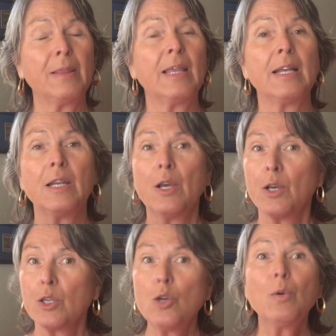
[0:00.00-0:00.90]
but then
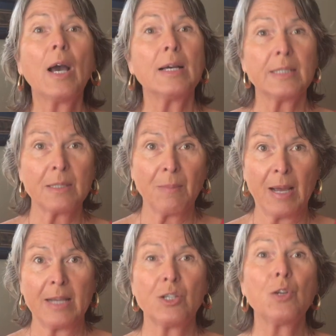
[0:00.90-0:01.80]
you
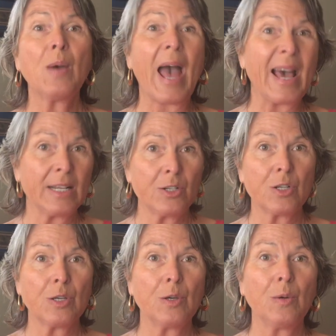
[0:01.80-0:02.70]
customize, you add it
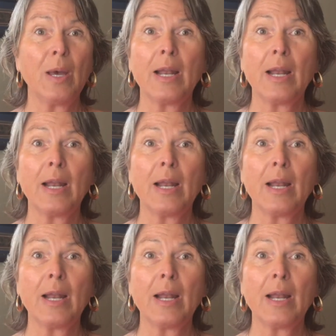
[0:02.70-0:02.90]
to you.